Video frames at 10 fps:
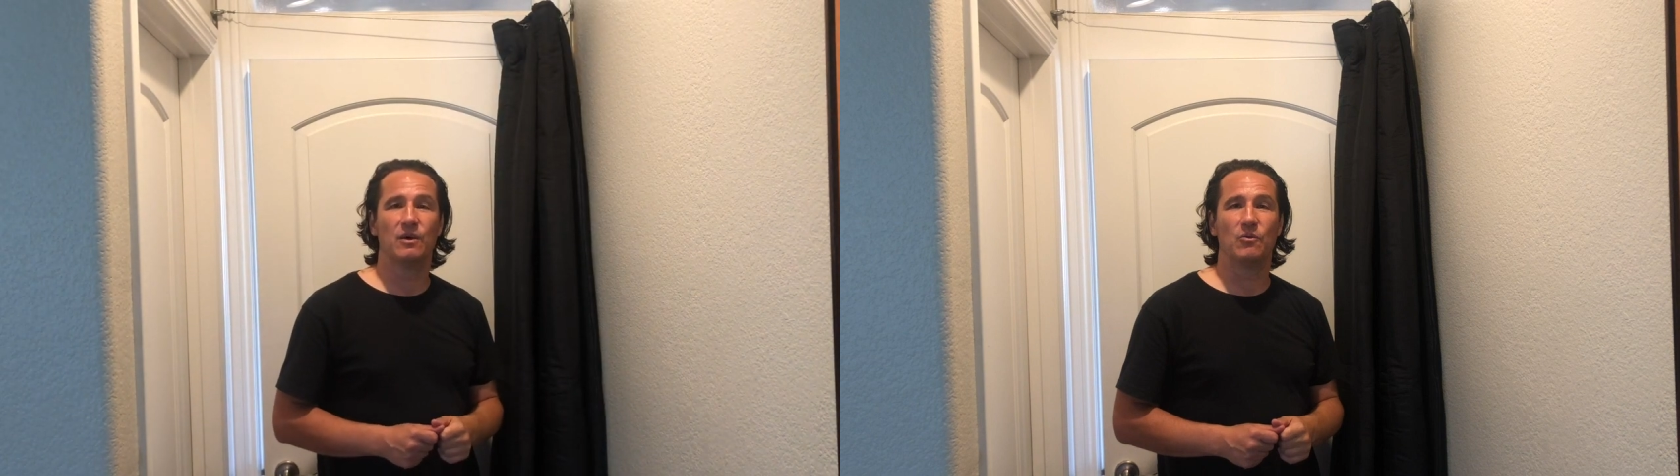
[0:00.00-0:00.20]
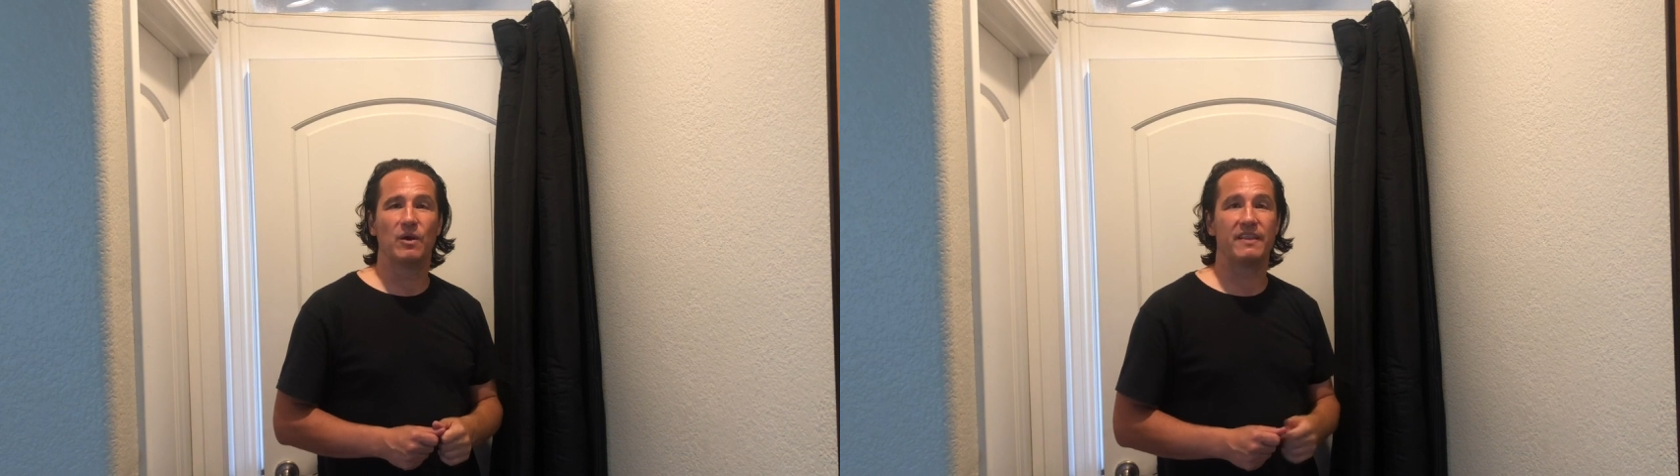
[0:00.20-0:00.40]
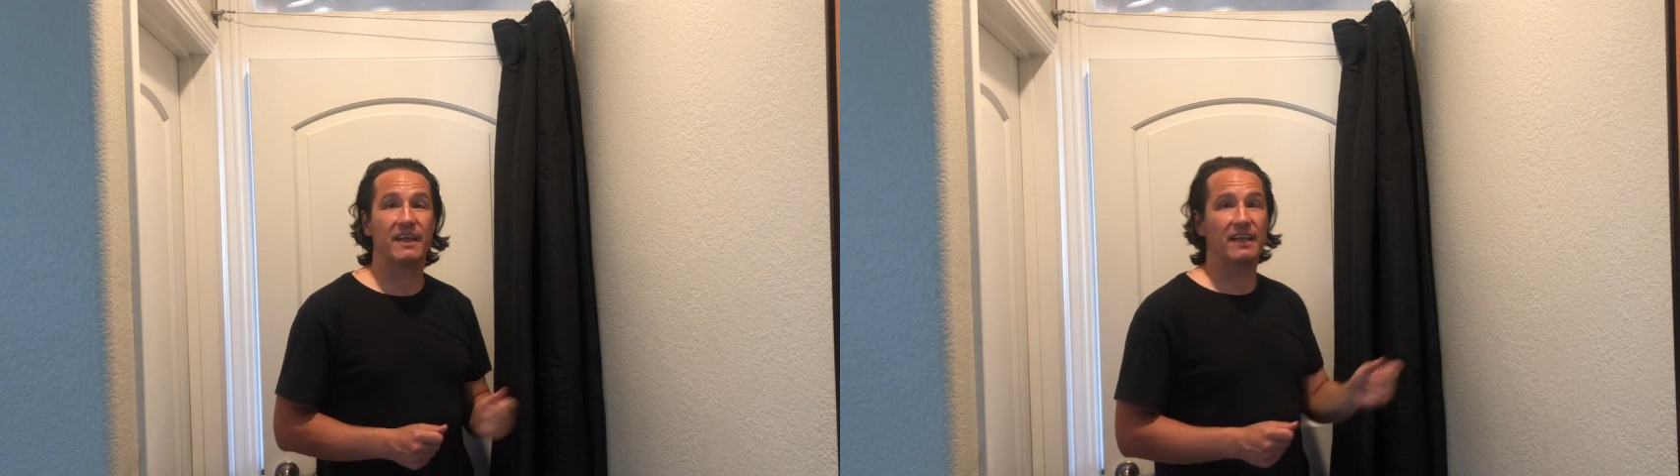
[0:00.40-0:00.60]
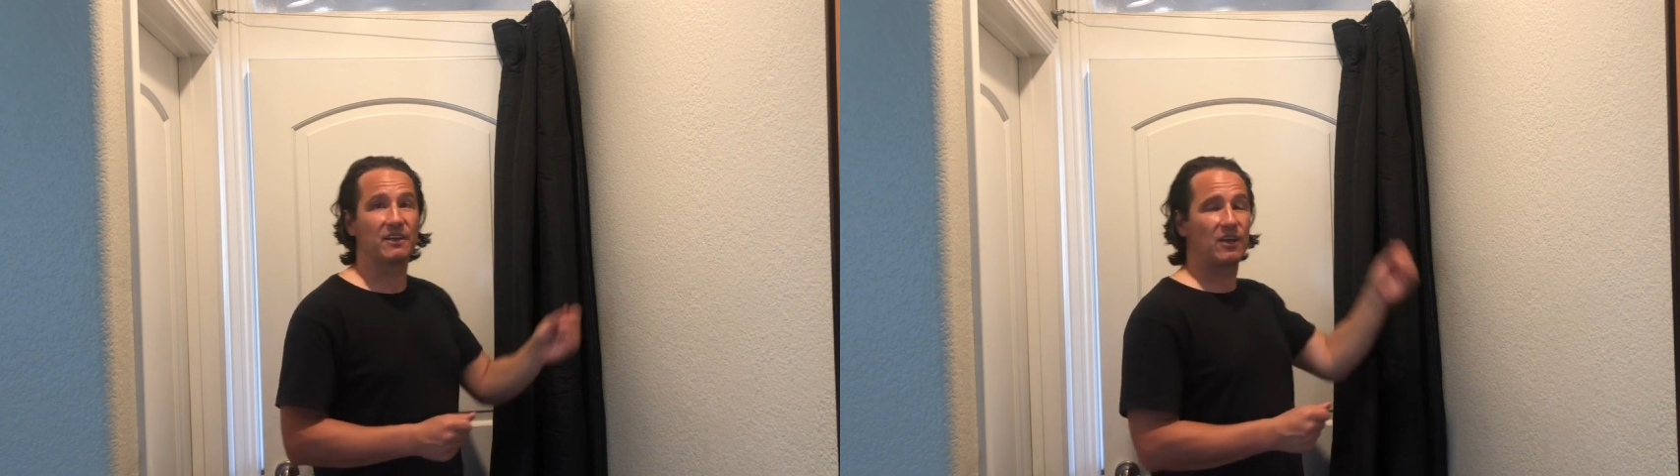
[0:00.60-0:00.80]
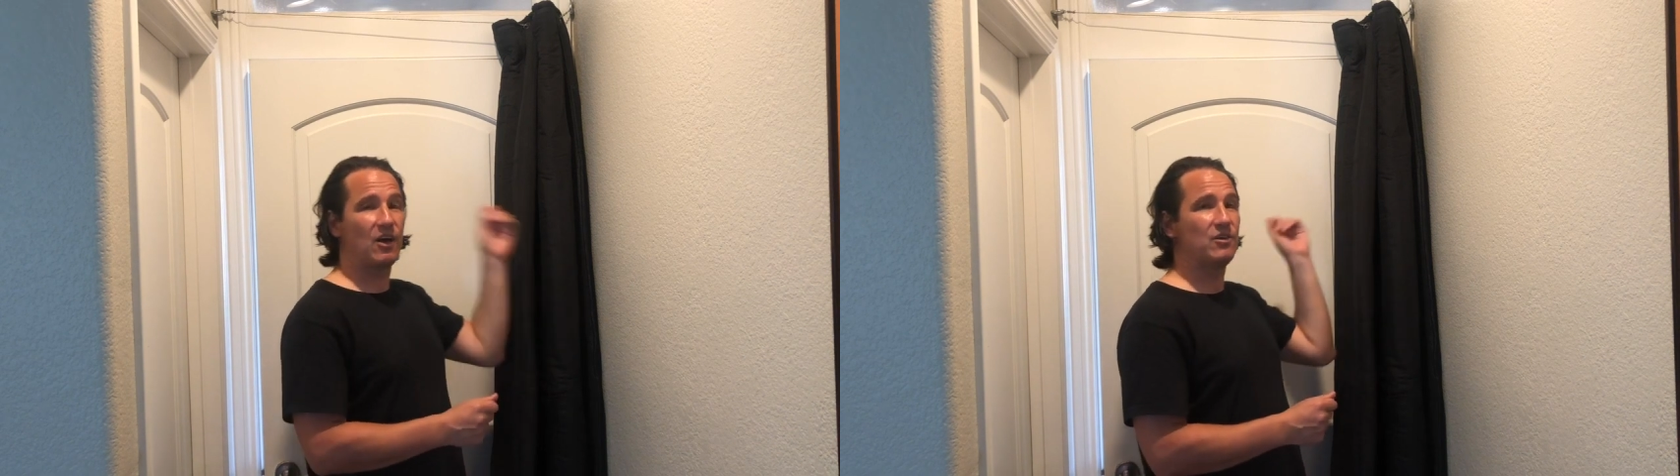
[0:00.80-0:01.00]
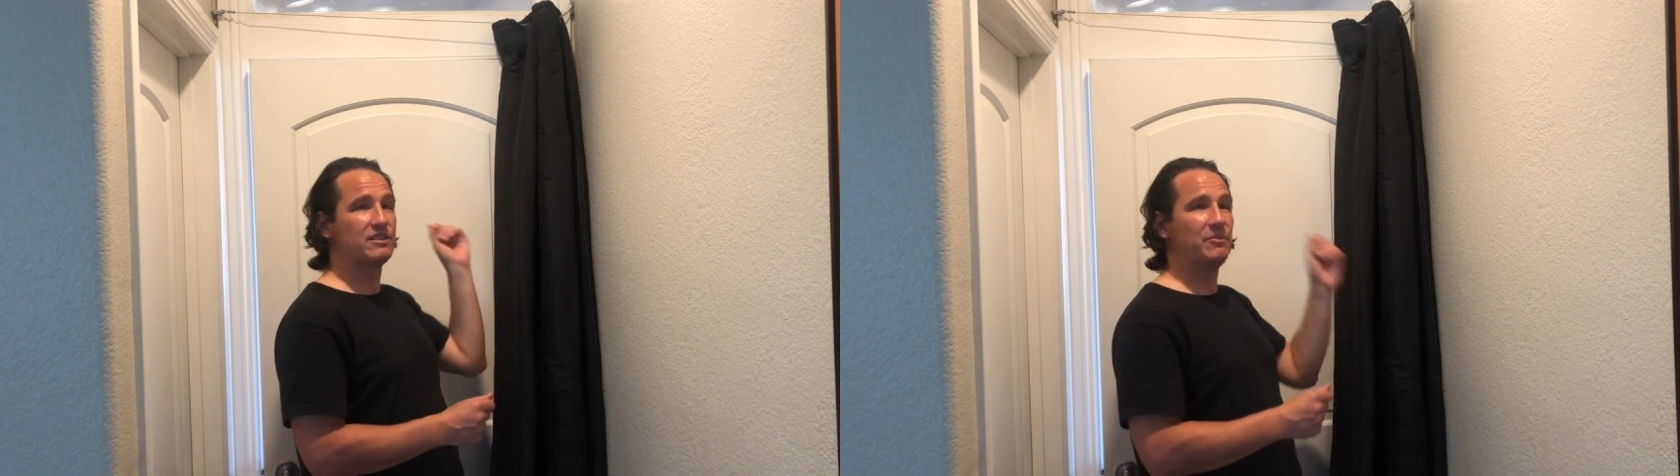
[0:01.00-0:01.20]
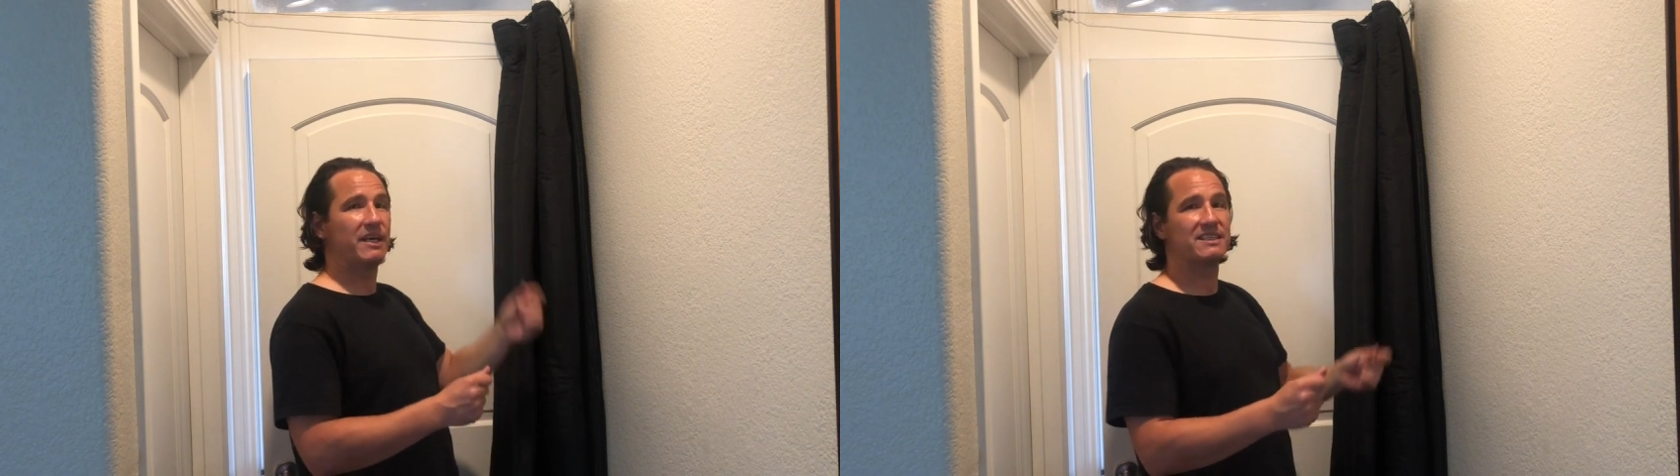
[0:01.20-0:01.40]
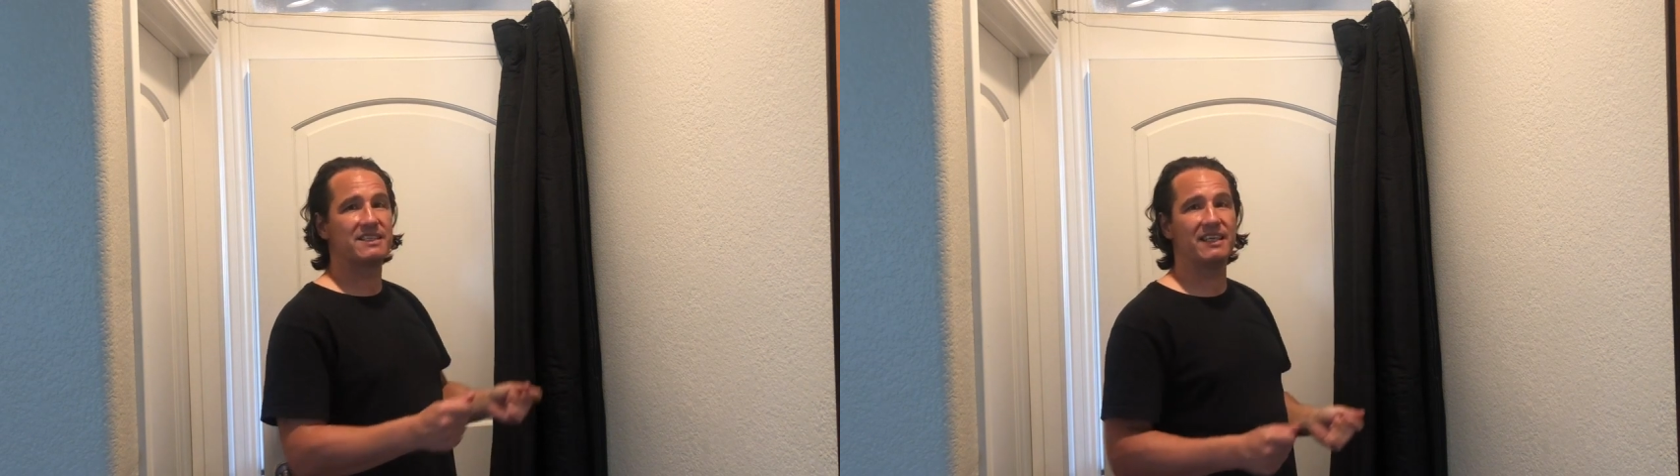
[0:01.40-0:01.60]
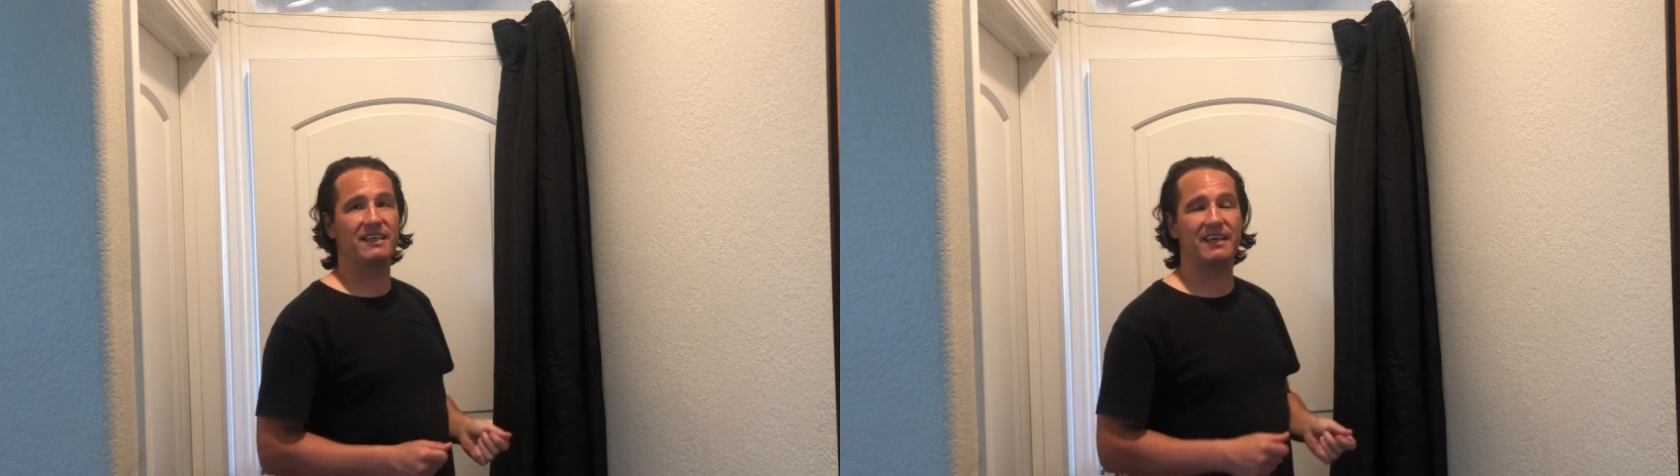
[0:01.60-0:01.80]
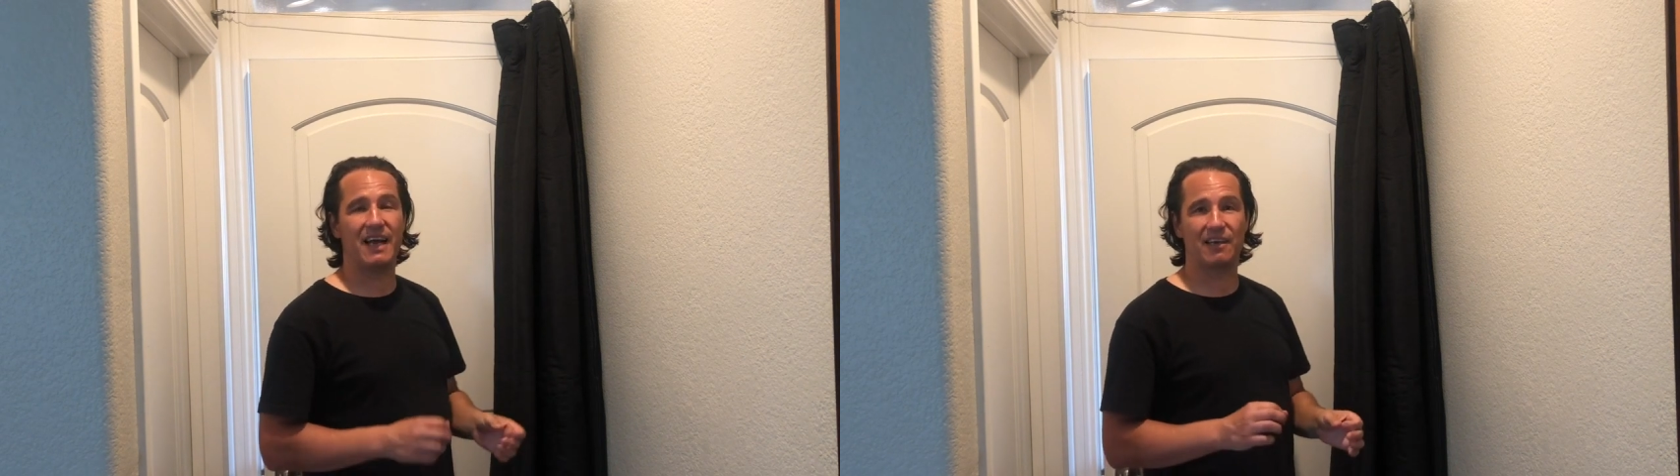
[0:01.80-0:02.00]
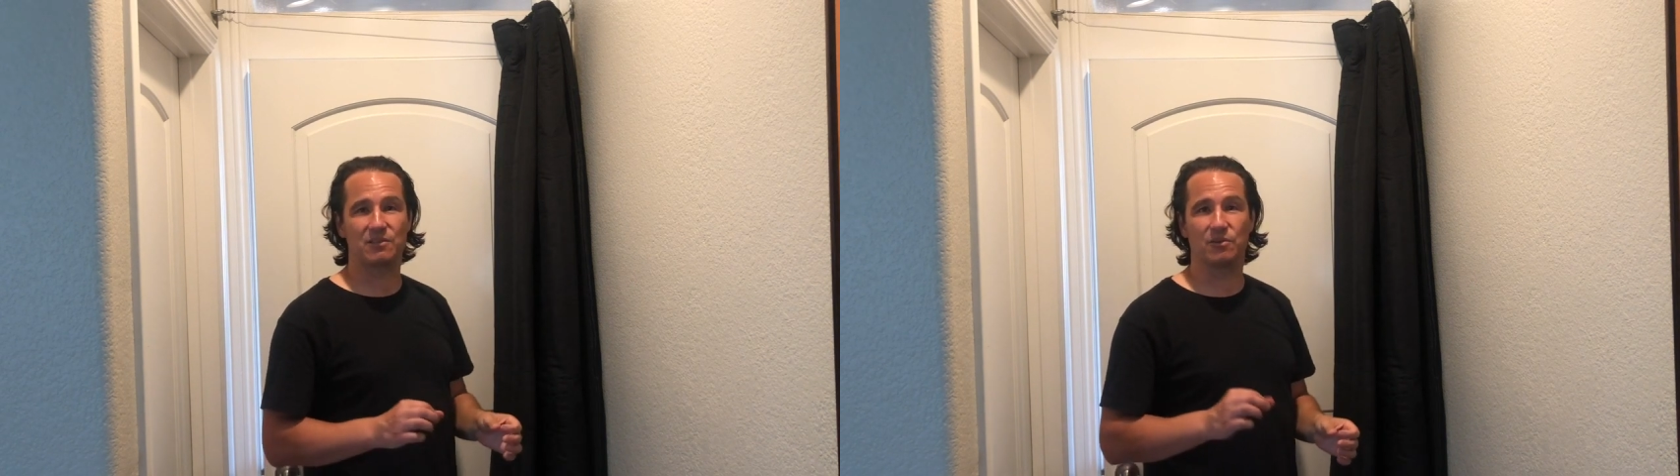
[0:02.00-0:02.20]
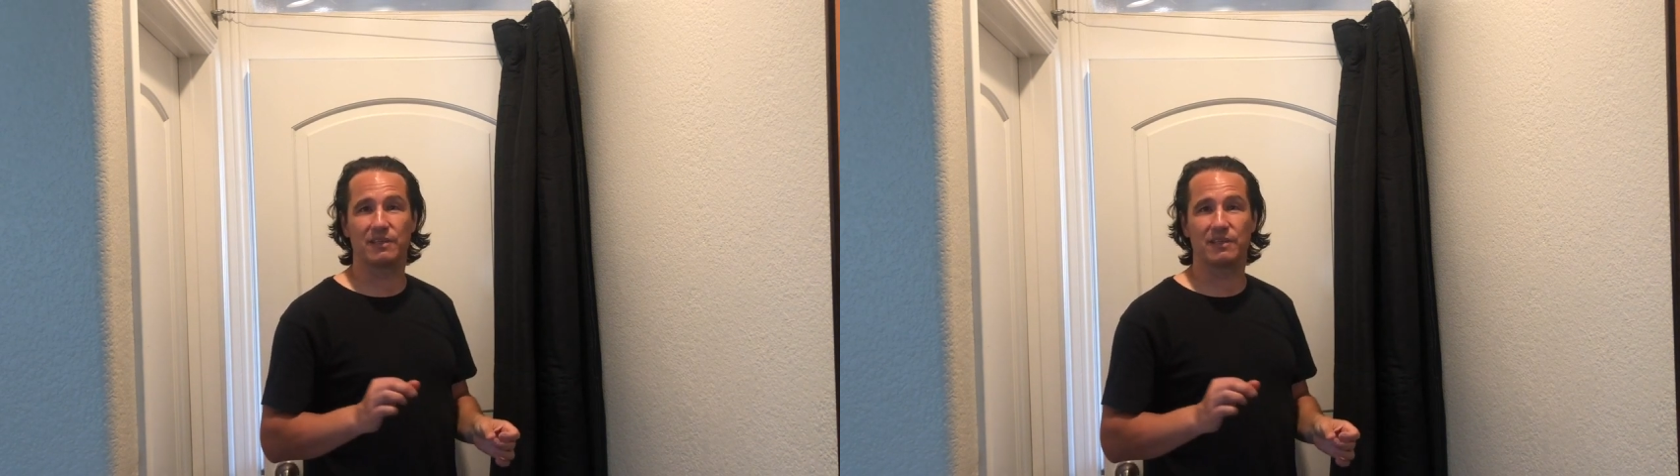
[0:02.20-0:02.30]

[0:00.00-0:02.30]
with it closed, and we can see the actual